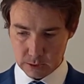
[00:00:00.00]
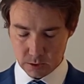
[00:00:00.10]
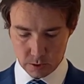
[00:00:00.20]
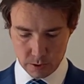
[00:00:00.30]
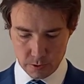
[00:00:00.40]

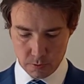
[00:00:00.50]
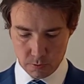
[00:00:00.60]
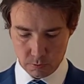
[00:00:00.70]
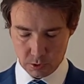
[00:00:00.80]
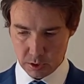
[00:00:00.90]
So
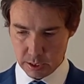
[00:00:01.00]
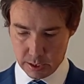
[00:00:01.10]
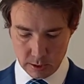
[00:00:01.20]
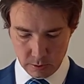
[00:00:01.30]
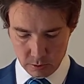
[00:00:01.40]
we'll
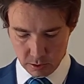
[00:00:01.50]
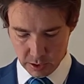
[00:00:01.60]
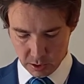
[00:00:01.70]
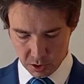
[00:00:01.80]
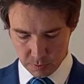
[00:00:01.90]
see. I
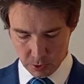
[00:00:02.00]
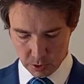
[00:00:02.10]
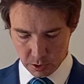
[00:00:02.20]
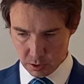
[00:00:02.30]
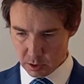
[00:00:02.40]
think I'll just
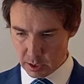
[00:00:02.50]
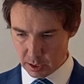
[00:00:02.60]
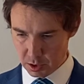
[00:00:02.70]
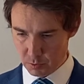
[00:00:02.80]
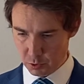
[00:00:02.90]
put just a
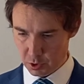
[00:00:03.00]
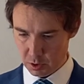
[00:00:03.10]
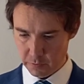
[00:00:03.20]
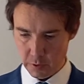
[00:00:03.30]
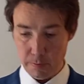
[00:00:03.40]
dash more
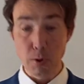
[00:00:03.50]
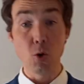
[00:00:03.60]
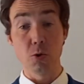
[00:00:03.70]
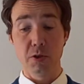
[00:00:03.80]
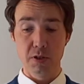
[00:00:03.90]
just for the
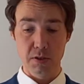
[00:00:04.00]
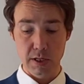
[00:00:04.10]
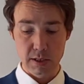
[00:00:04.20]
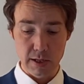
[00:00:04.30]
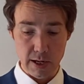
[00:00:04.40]
pot, as
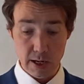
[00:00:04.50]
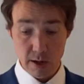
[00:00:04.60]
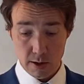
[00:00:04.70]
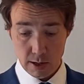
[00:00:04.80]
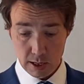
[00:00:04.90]
they
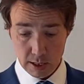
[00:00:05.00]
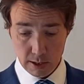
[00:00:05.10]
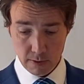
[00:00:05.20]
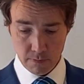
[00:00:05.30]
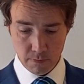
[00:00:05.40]
say.
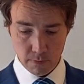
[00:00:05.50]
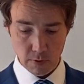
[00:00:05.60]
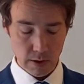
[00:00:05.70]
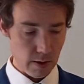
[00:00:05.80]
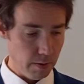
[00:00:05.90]

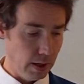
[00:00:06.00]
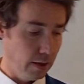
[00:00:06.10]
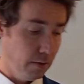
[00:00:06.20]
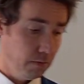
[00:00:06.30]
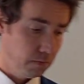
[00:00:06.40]
Right, there we
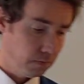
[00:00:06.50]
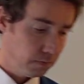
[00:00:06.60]
go.